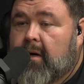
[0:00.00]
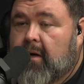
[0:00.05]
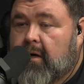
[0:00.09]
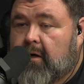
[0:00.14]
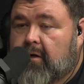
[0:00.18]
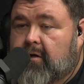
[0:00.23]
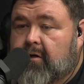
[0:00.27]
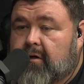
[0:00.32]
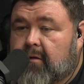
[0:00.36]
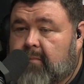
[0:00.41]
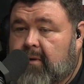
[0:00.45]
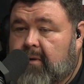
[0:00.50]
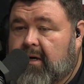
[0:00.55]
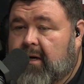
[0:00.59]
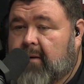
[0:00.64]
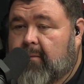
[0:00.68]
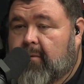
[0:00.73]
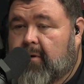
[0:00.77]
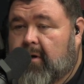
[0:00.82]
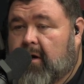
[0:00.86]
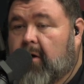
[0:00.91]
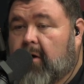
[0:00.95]
It should be
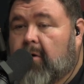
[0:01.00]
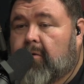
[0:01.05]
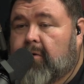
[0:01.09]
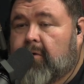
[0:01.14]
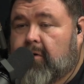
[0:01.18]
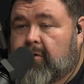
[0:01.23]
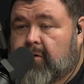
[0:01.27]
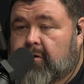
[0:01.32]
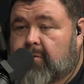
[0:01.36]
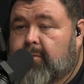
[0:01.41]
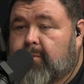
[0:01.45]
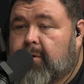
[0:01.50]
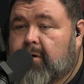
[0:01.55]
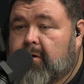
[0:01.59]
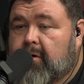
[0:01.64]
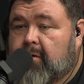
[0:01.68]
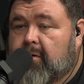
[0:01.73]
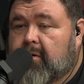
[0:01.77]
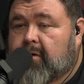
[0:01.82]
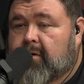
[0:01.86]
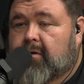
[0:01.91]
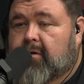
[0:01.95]
able to hold on a
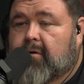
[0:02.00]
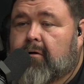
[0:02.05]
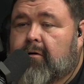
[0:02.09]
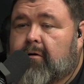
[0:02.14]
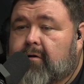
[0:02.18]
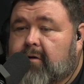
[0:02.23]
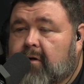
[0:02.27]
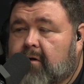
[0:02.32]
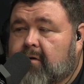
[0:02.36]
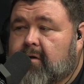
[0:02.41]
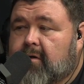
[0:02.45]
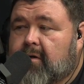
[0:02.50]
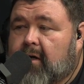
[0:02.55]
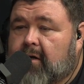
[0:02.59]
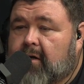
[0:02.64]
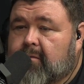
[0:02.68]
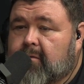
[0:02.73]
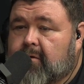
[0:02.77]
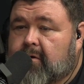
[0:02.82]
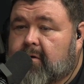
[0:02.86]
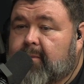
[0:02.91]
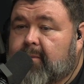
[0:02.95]
spoon because tartar sauce is not
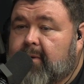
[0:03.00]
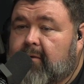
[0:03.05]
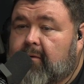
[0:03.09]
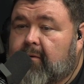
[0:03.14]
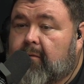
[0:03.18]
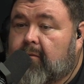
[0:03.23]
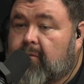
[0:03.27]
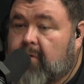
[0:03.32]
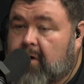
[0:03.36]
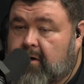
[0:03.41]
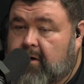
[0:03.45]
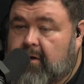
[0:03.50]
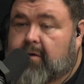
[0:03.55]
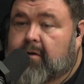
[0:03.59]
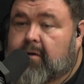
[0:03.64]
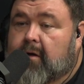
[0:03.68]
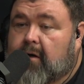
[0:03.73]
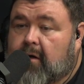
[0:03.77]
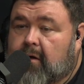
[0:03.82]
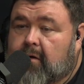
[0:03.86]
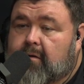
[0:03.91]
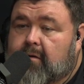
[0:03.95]
supposed to be a runny
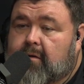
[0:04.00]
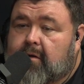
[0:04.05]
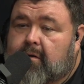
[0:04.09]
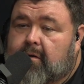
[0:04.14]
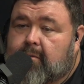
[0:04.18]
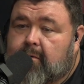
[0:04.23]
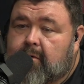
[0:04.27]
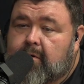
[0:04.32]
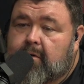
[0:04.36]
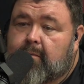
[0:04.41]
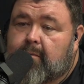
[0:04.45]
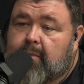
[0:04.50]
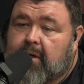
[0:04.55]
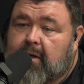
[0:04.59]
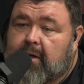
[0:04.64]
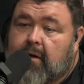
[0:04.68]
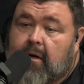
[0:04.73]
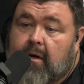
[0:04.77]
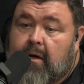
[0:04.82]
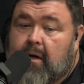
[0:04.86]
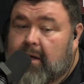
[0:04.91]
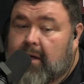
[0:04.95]
sauce. It's supposed to be
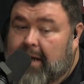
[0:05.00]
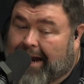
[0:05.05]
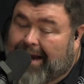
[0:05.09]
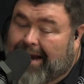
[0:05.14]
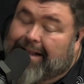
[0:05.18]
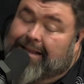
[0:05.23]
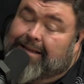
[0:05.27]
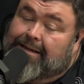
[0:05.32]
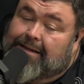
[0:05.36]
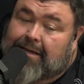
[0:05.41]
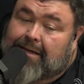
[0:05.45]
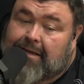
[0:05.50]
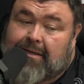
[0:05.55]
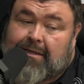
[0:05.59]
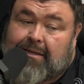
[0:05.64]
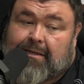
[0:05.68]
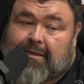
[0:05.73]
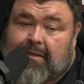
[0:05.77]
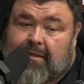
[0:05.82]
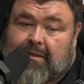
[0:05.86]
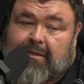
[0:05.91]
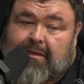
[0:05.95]
kind of the
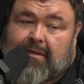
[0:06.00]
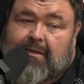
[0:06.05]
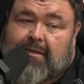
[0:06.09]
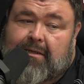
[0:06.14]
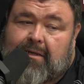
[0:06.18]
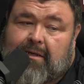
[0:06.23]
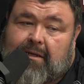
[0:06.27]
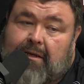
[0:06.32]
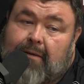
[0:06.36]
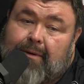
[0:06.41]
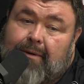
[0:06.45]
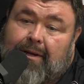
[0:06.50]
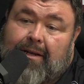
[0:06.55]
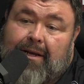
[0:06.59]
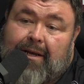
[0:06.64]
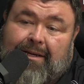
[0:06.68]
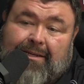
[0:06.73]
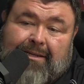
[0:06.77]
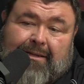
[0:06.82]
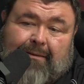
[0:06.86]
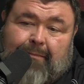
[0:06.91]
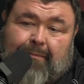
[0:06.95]
consistency, a little bit
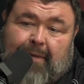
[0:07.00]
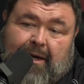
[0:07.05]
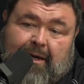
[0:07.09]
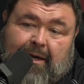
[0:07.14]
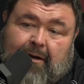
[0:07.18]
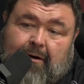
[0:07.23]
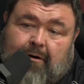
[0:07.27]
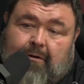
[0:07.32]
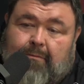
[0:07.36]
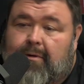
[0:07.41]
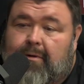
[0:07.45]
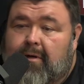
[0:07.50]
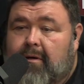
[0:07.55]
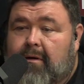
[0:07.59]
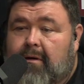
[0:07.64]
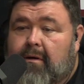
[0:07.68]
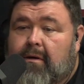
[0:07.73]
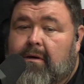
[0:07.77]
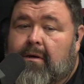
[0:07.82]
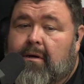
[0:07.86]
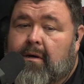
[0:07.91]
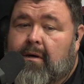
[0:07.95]
less than mayo, but
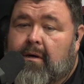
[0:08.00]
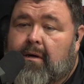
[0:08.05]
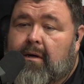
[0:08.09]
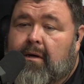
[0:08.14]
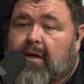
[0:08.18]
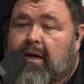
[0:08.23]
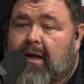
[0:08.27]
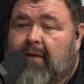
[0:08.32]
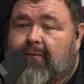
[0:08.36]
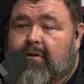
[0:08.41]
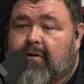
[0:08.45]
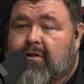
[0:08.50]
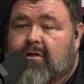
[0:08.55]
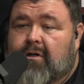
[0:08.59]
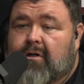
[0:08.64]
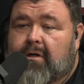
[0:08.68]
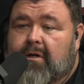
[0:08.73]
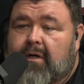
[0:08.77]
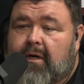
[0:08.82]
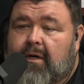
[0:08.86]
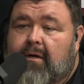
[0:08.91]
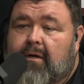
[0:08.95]
yeah, kind of a
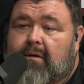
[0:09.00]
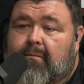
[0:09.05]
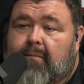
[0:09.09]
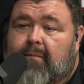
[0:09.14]
chunky.